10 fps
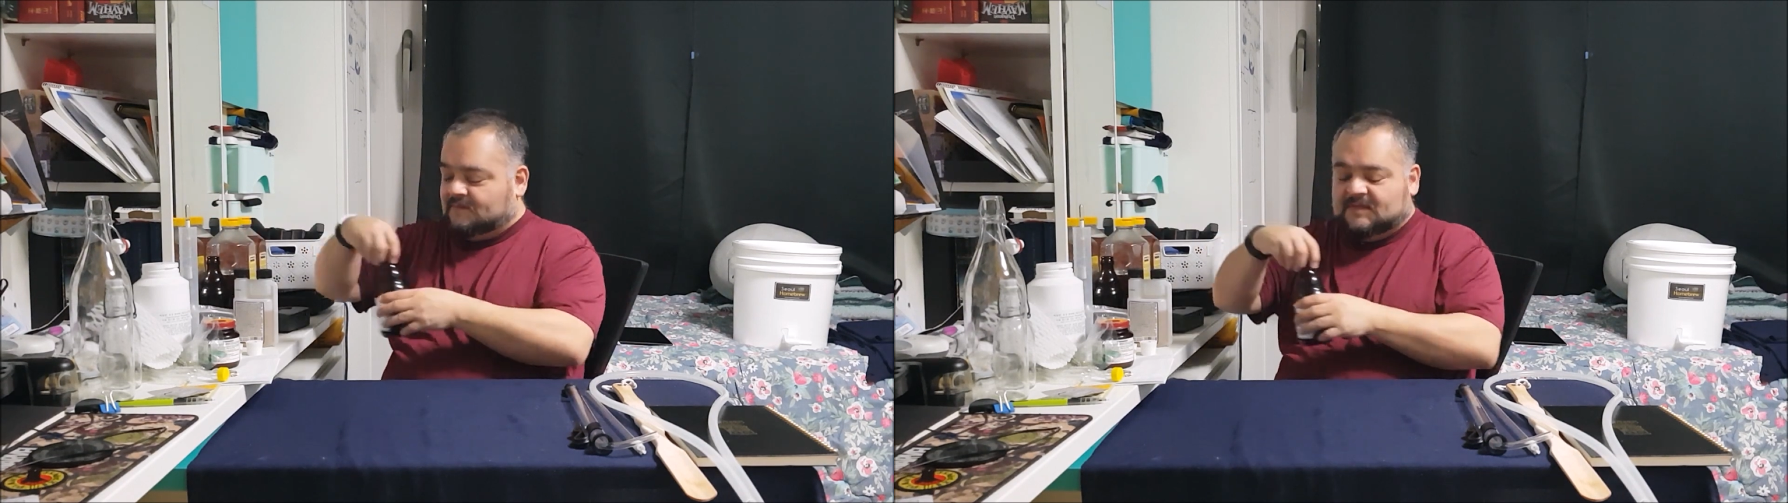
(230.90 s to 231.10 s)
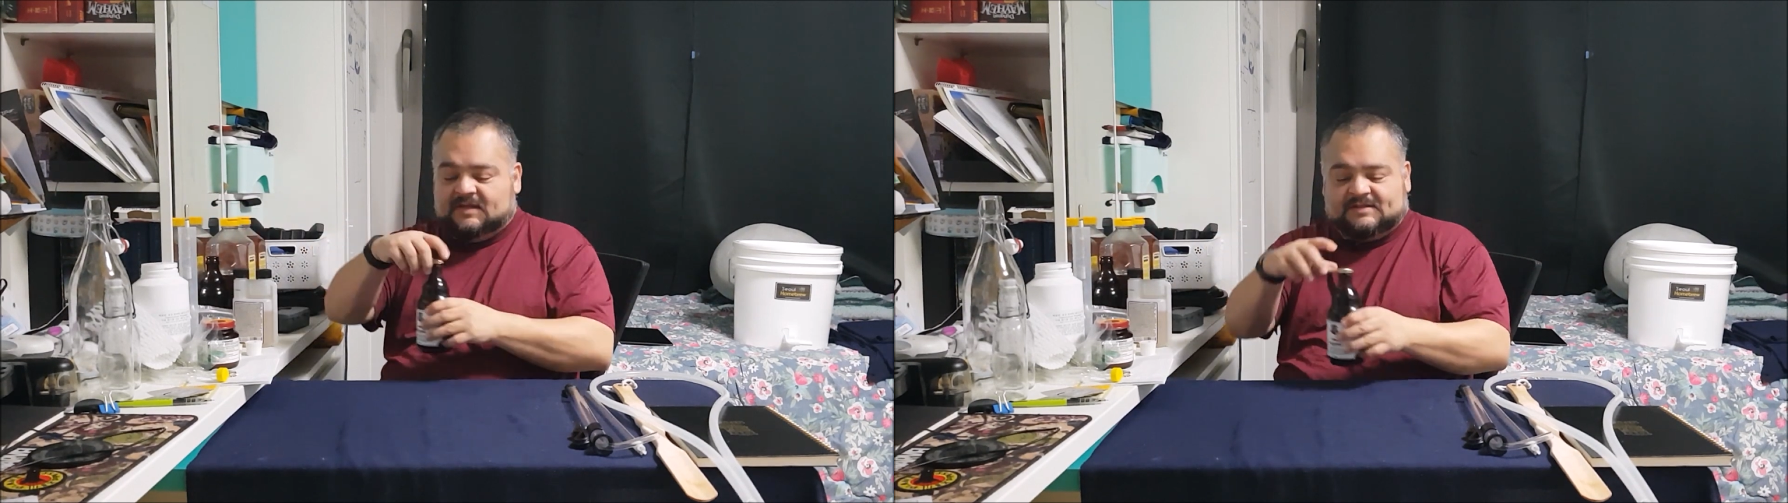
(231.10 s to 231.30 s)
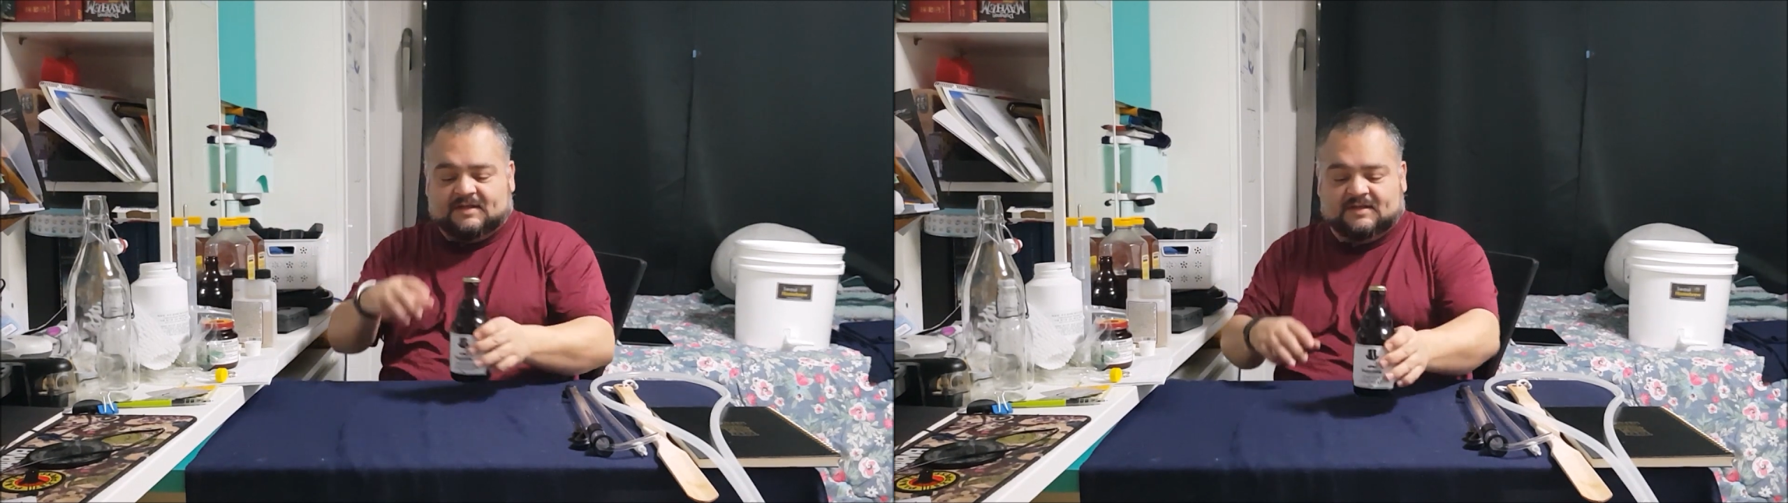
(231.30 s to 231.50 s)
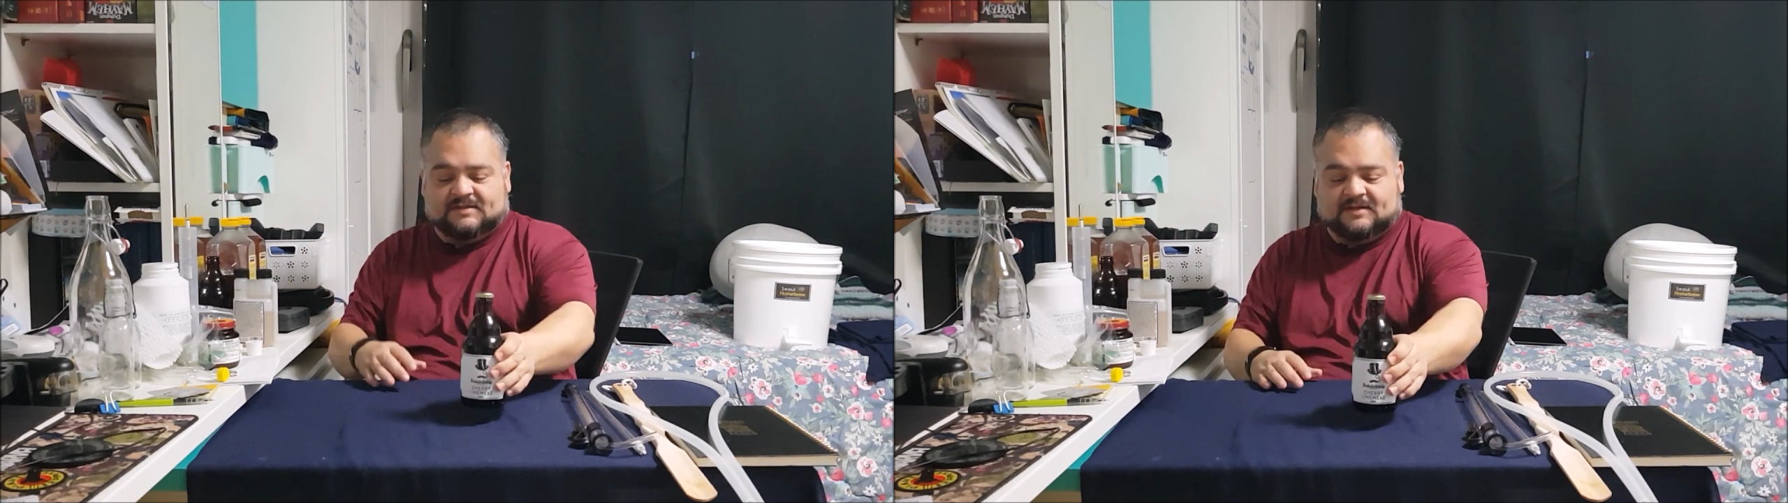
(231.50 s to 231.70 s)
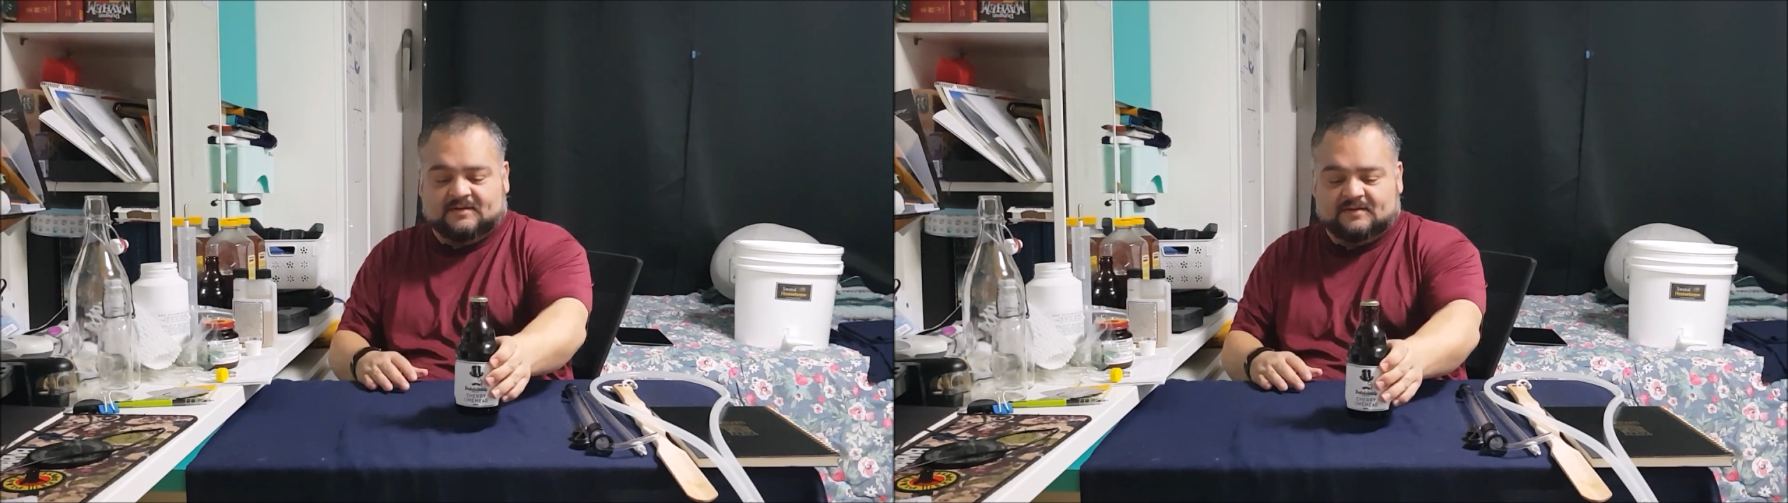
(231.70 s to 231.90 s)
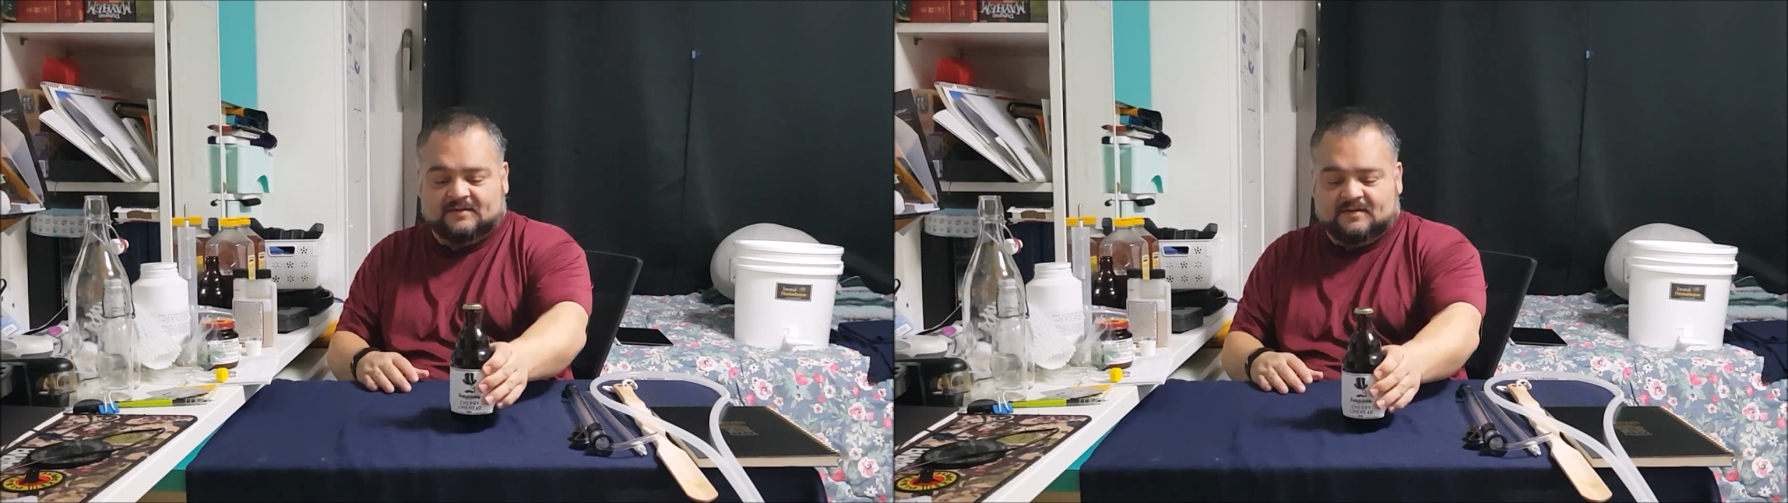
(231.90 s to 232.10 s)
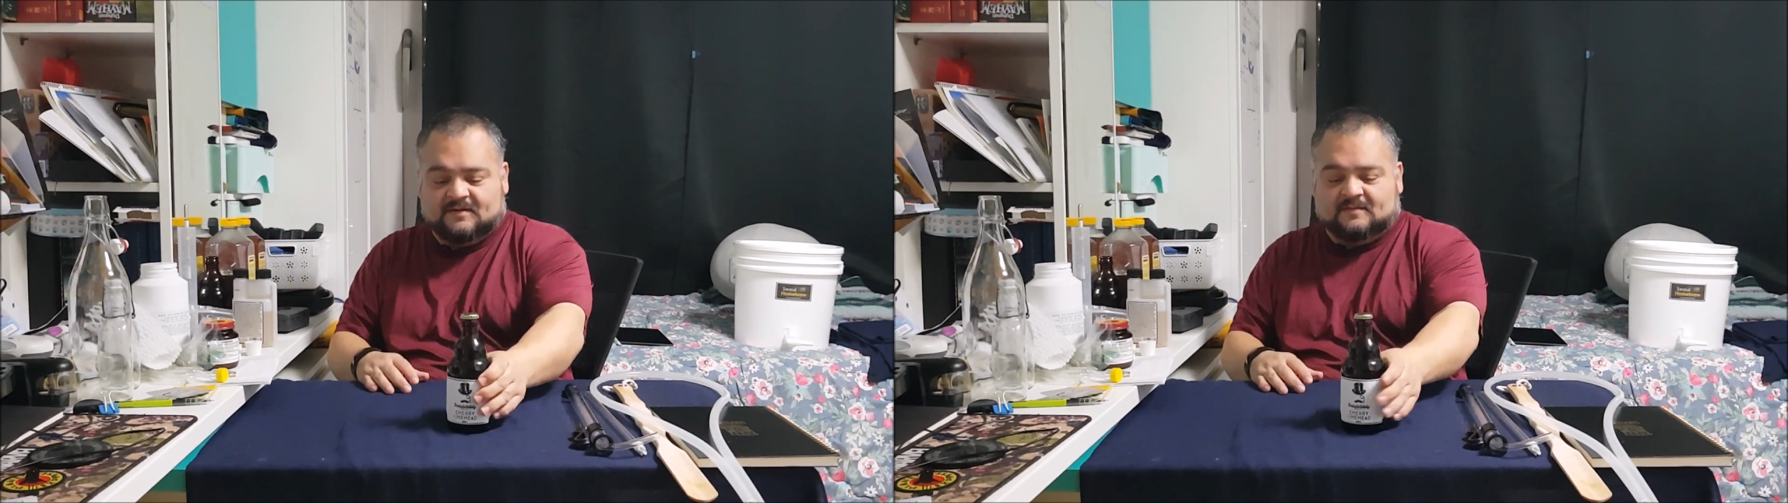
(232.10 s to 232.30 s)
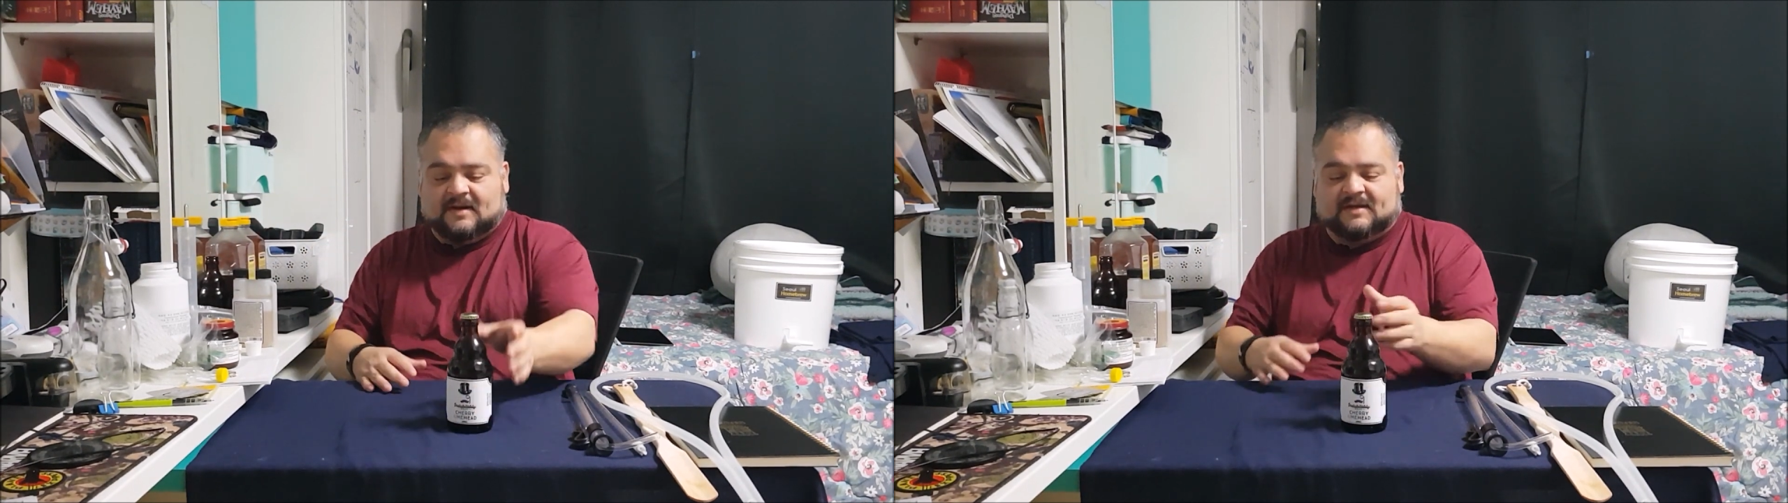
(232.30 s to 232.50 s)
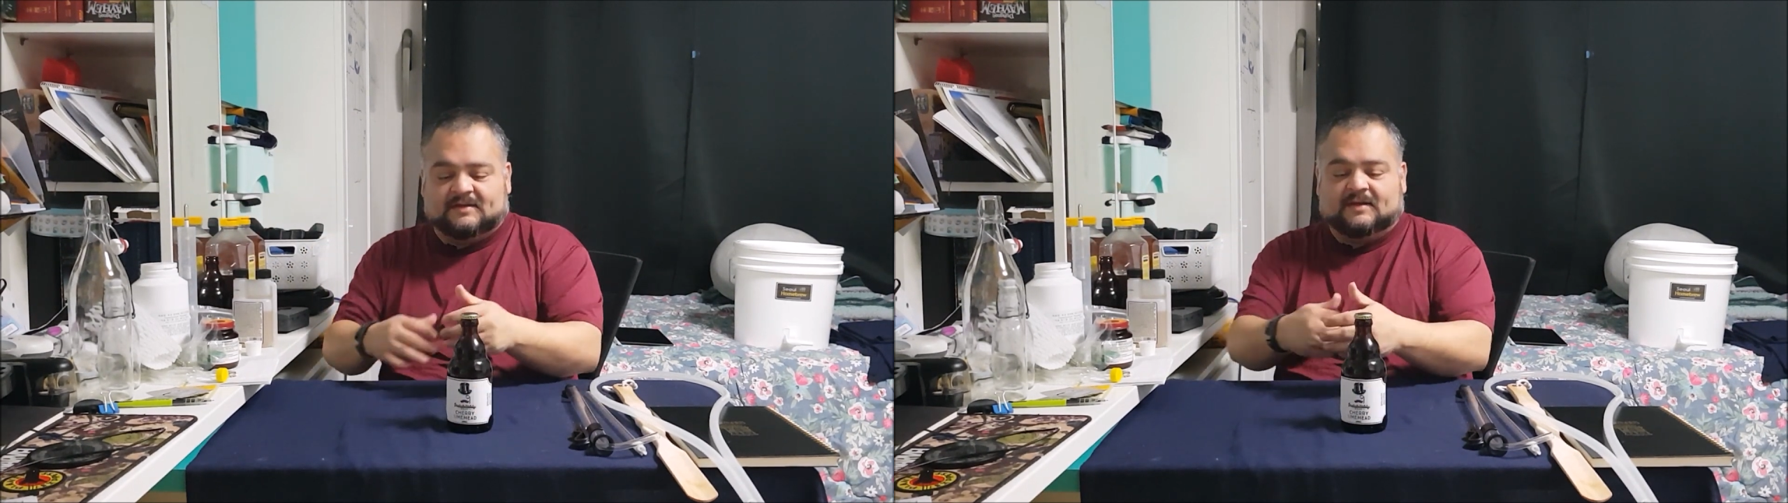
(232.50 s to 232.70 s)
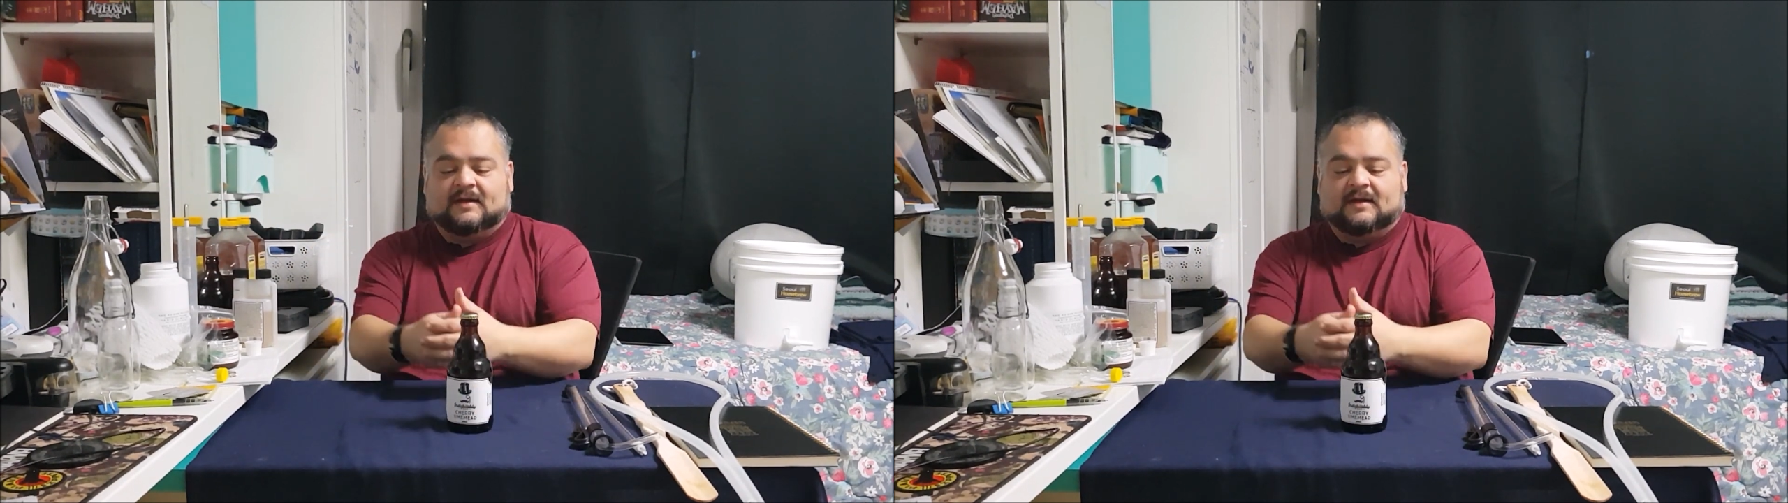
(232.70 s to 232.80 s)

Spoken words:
this is my